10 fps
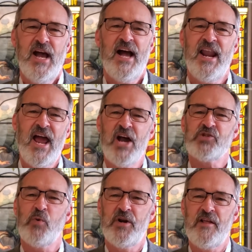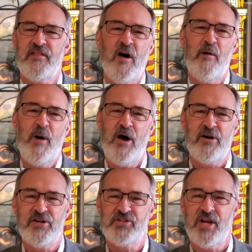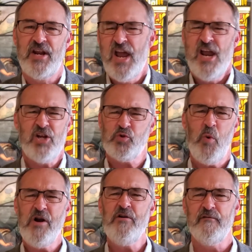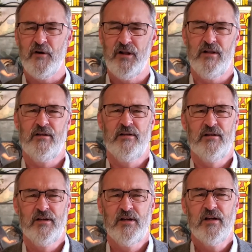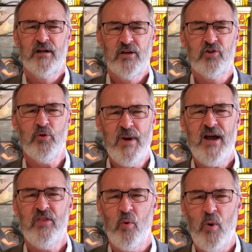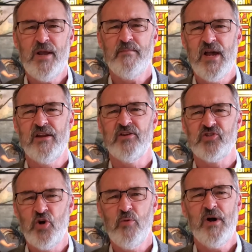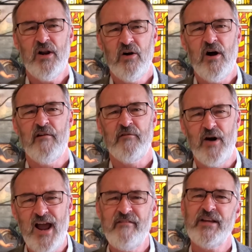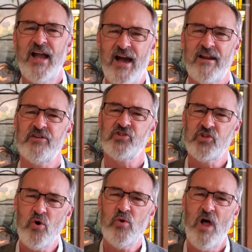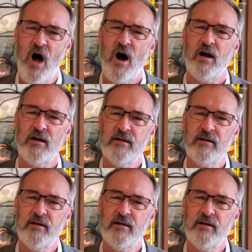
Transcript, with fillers: and asked what he thought about it. He said, It's wonderful. Too bad the white man is no better off for having had it so long.